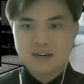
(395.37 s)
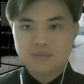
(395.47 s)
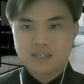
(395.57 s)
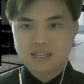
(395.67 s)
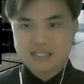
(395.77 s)

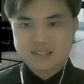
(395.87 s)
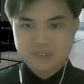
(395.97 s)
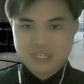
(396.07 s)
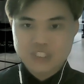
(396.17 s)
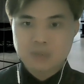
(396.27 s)
of the
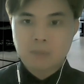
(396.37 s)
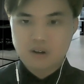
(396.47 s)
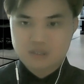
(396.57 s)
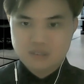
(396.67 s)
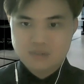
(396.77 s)
classification
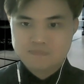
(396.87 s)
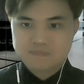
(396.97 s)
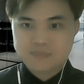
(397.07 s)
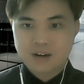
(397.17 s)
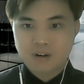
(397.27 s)
model
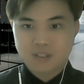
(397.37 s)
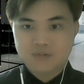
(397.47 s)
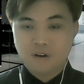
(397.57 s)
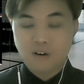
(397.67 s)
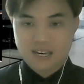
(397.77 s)
across
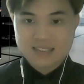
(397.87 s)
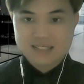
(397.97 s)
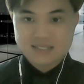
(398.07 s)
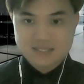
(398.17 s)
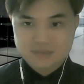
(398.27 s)
4
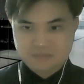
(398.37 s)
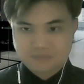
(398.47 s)
classes: